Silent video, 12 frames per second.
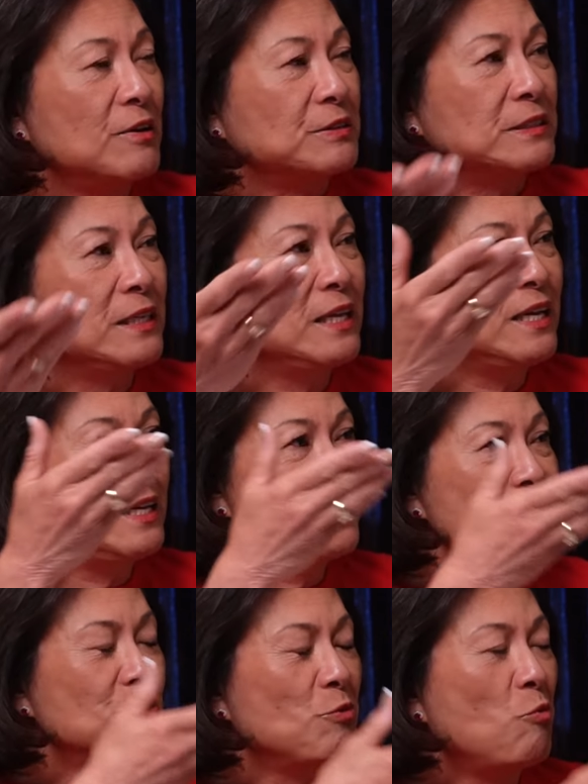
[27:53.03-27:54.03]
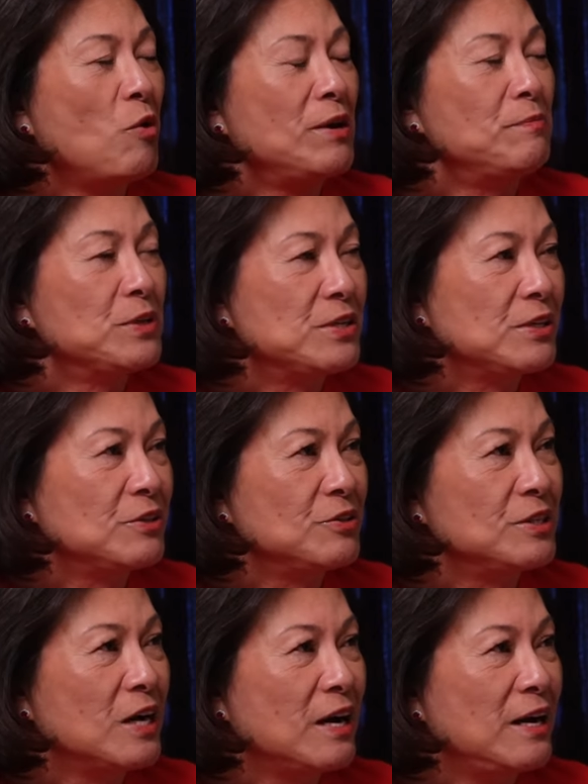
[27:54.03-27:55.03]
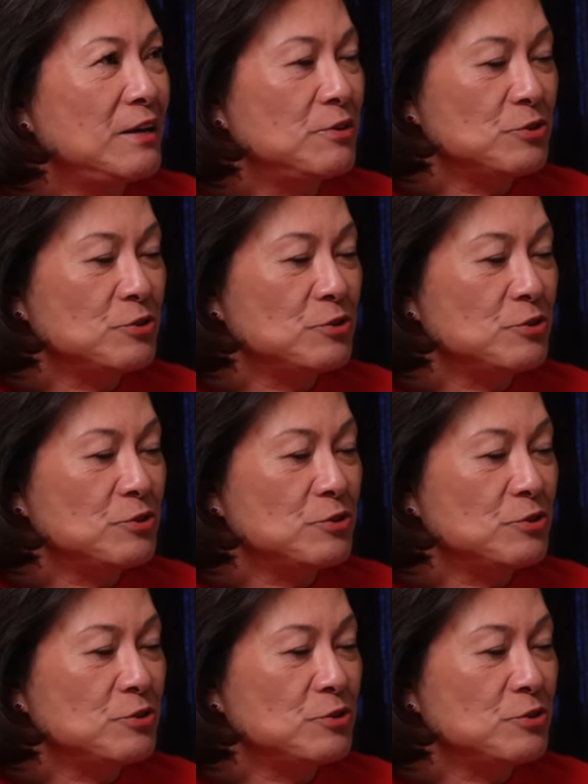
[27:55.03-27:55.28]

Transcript: Or is there one particular diet